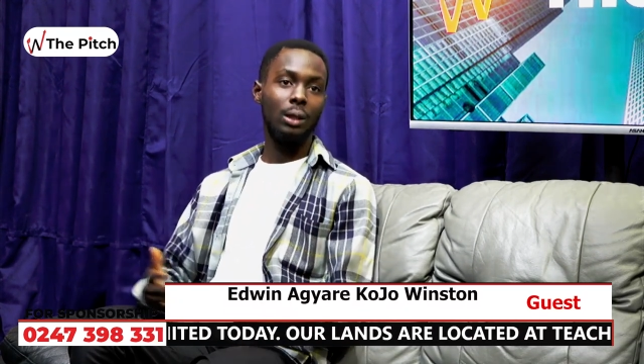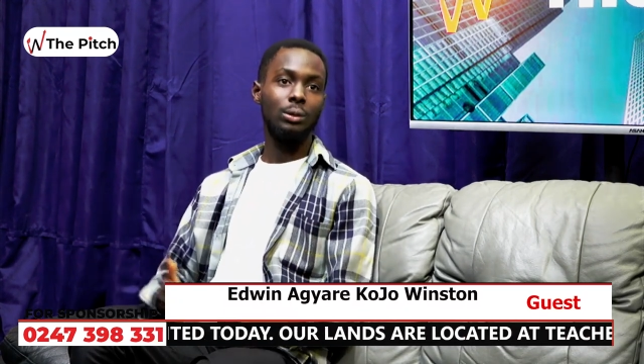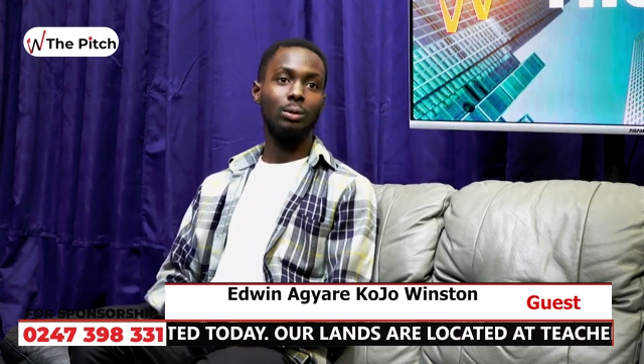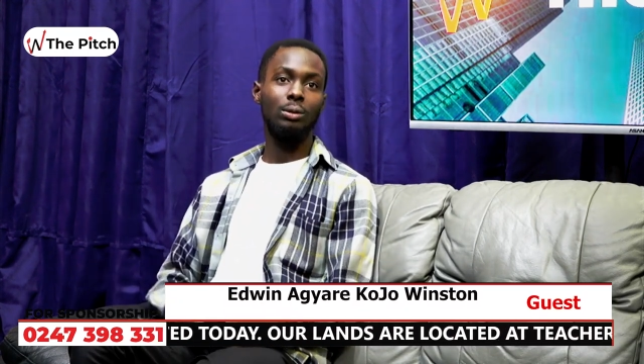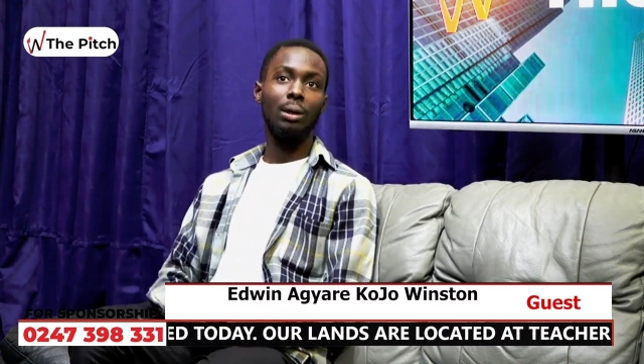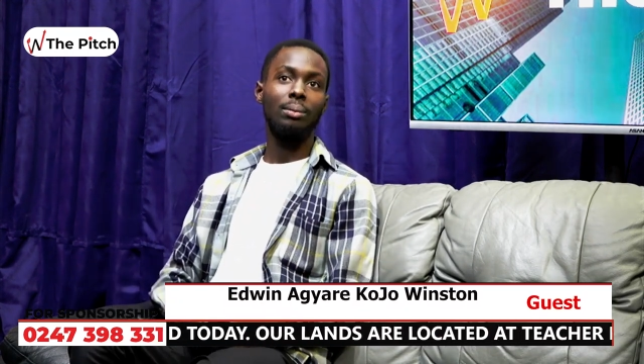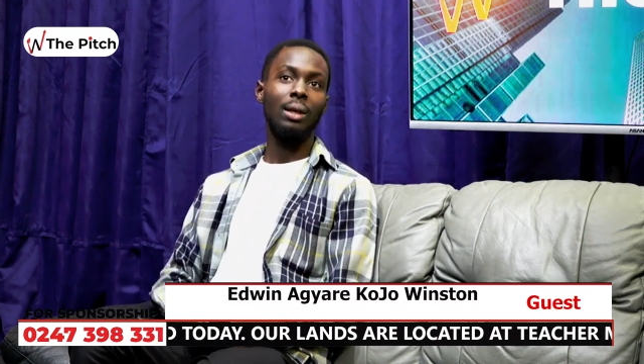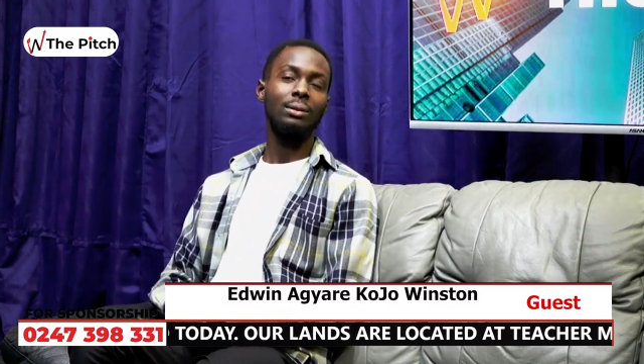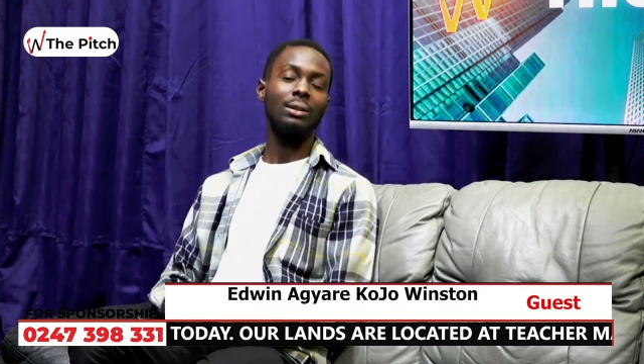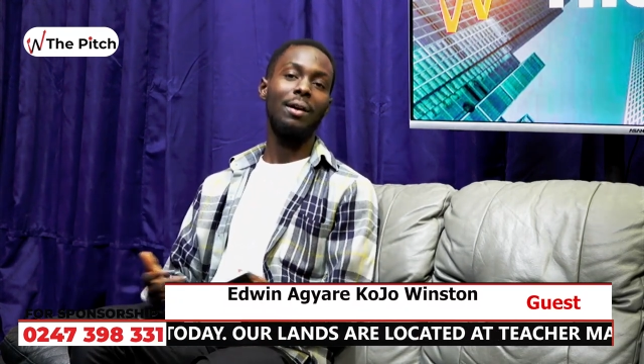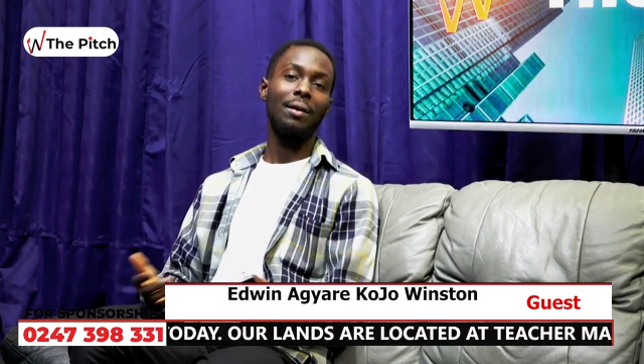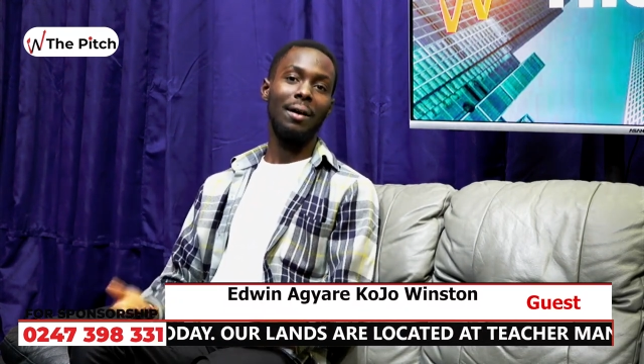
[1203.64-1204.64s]
So sometimes
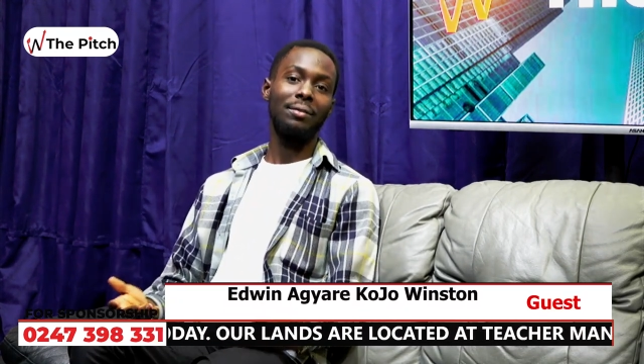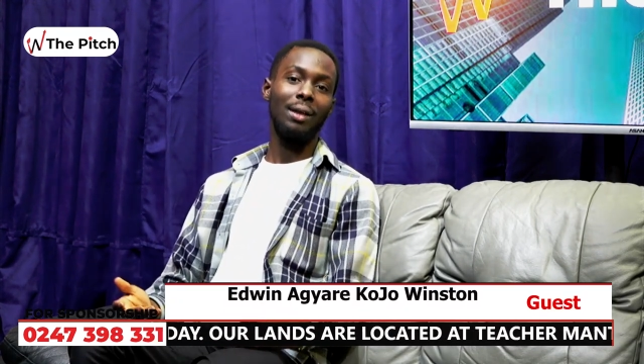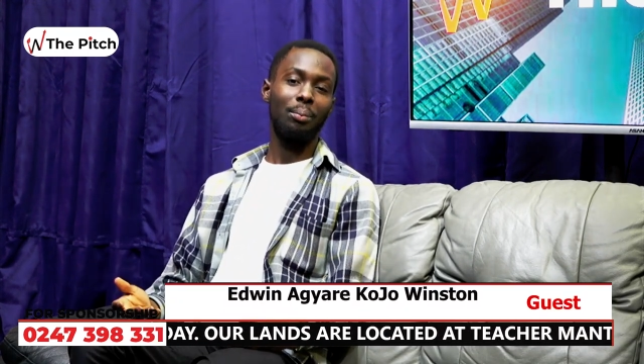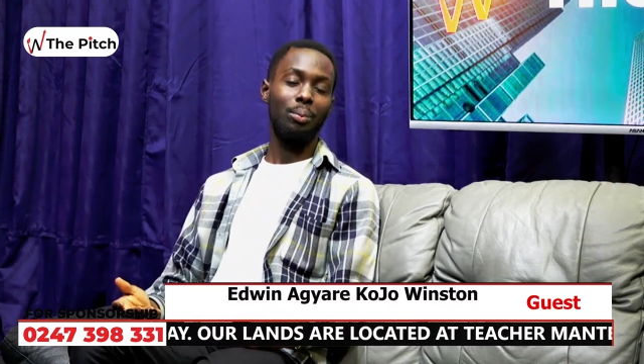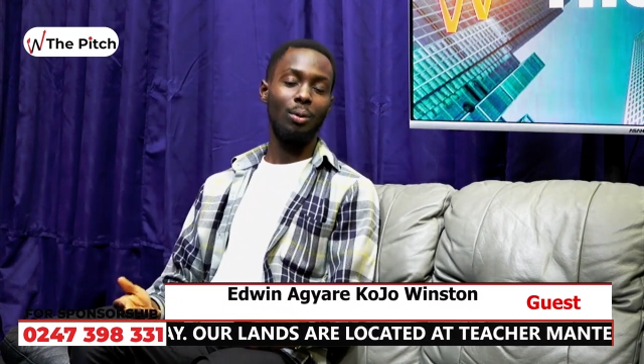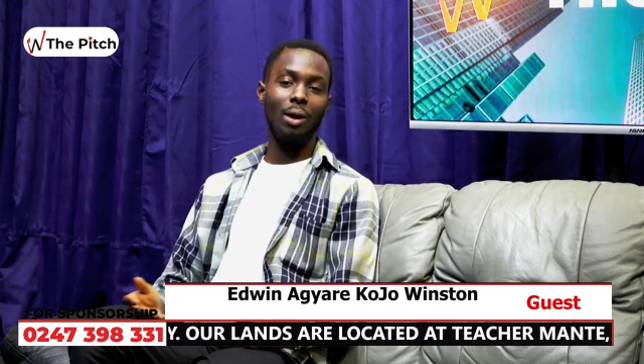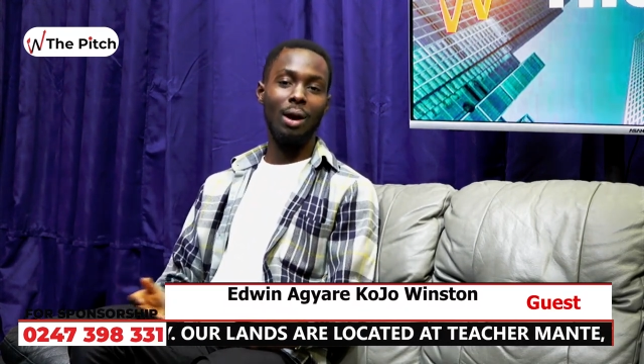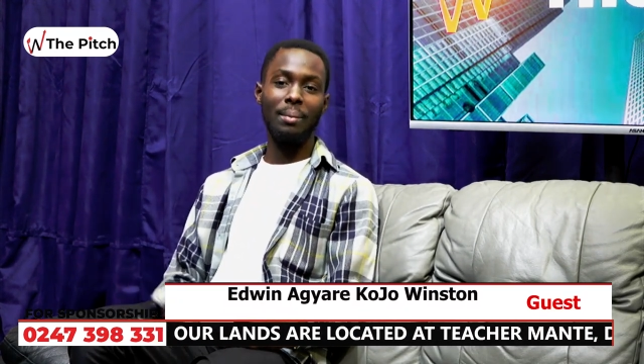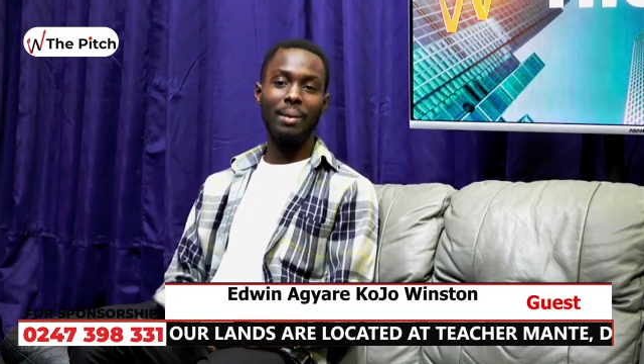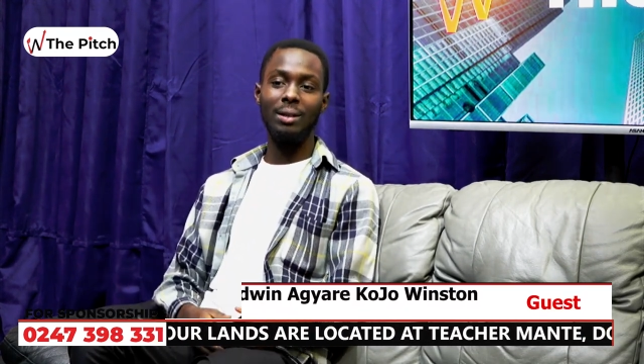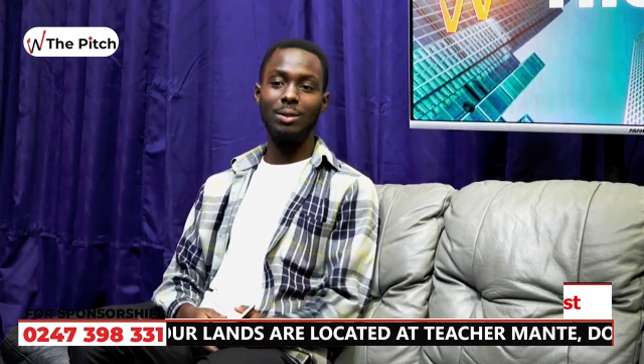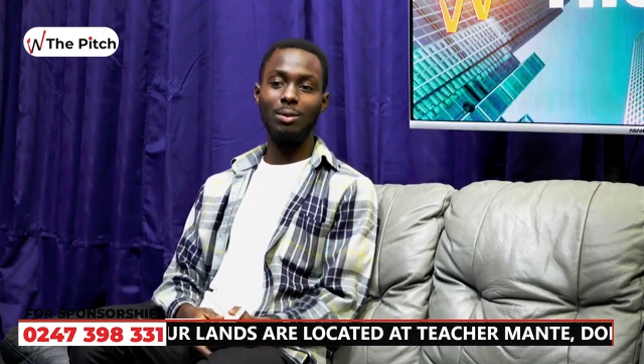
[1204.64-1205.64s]
after program
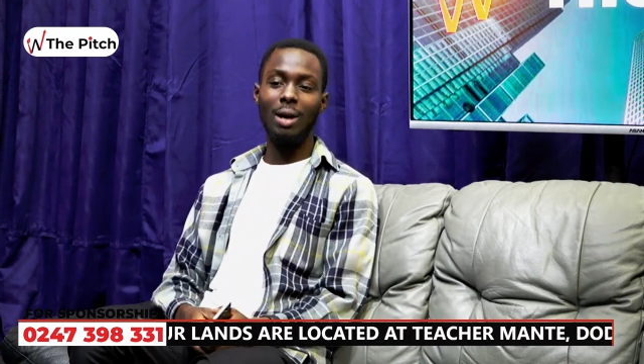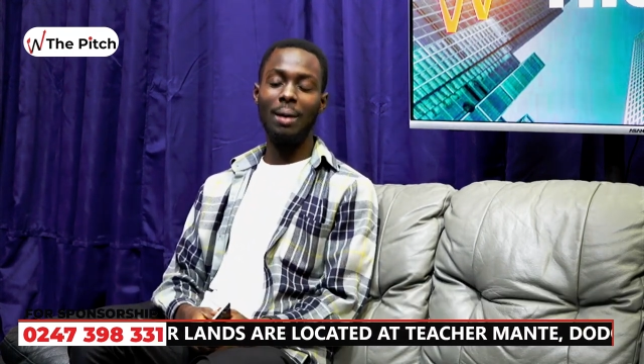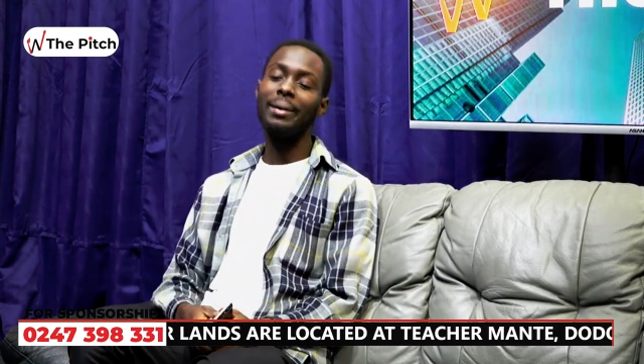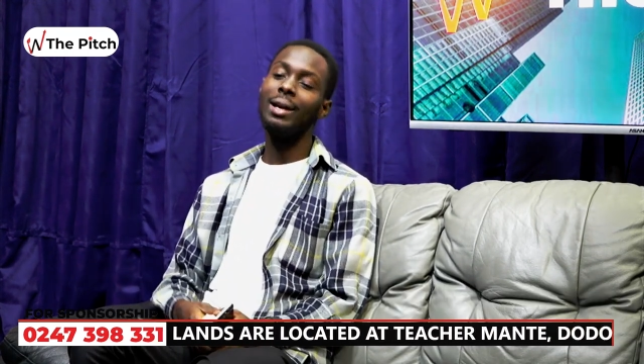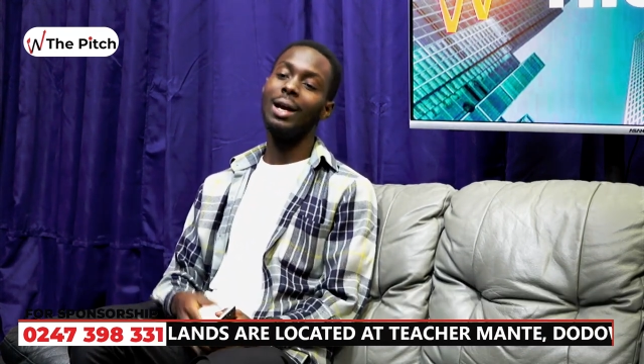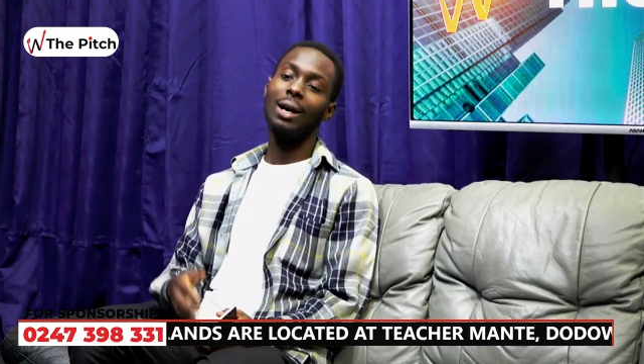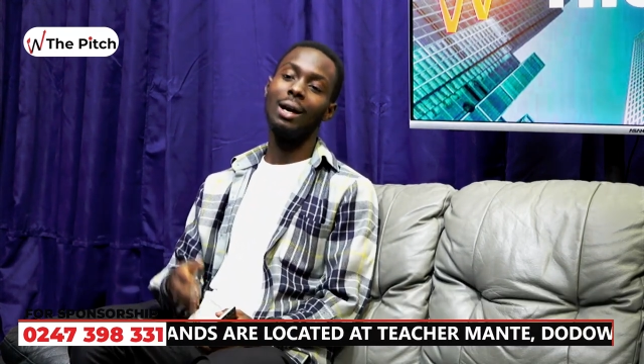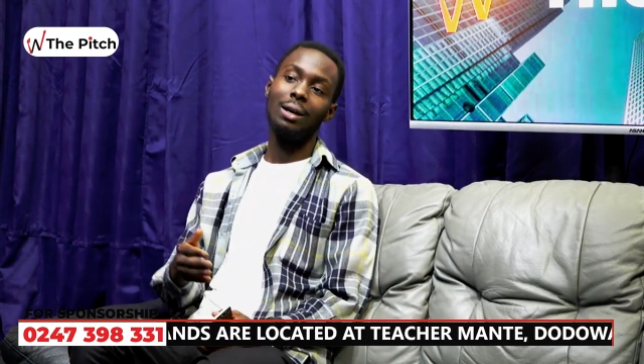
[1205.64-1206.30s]
and you come in there,